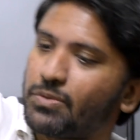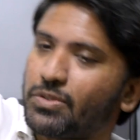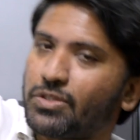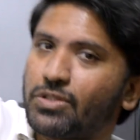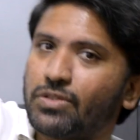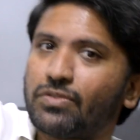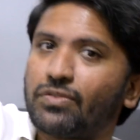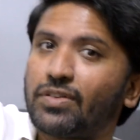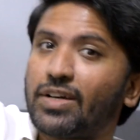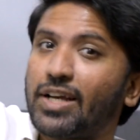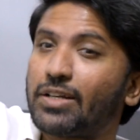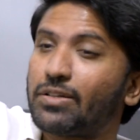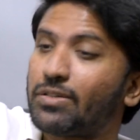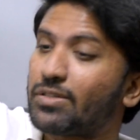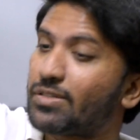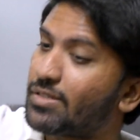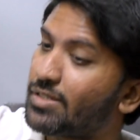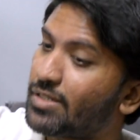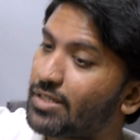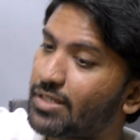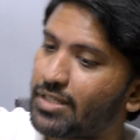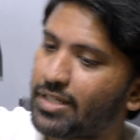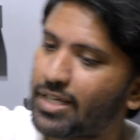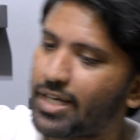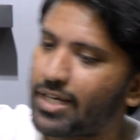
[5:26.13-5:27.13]
which you find on
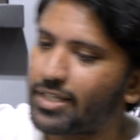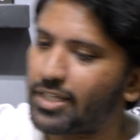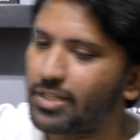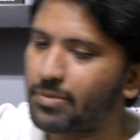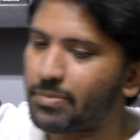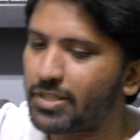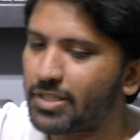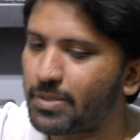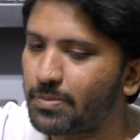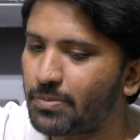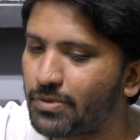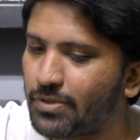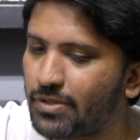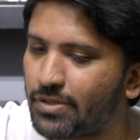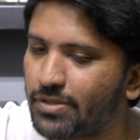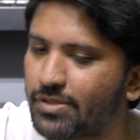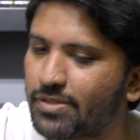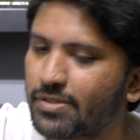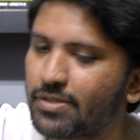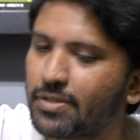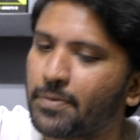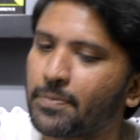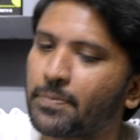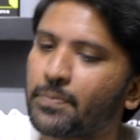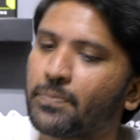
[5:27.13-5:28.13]
certain high-end
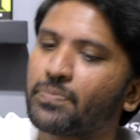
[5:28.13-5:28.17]
motherboards.